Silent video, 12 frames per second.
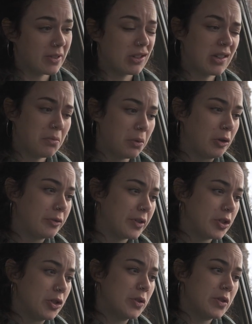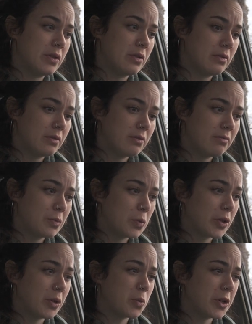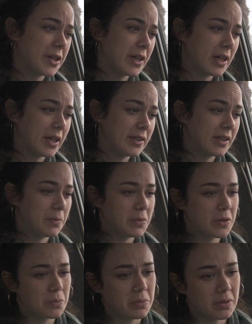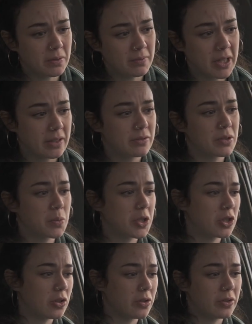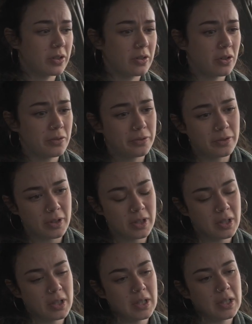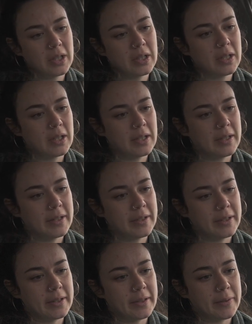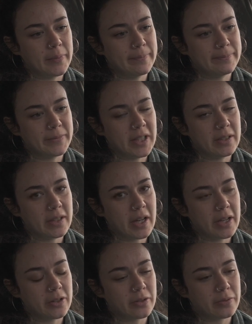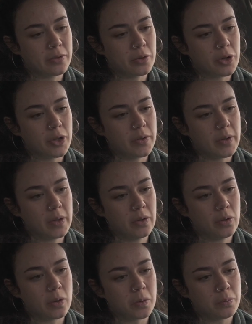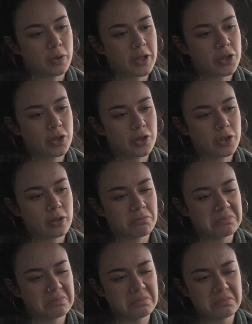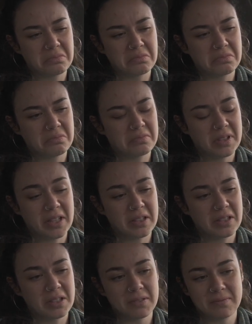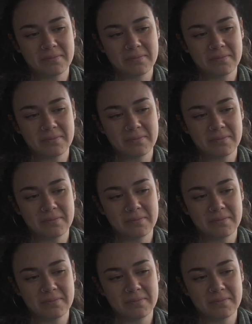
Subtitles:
There are a couple of issues one warning light keeps to being like switched on and off, and the indicator for the oil pressure, like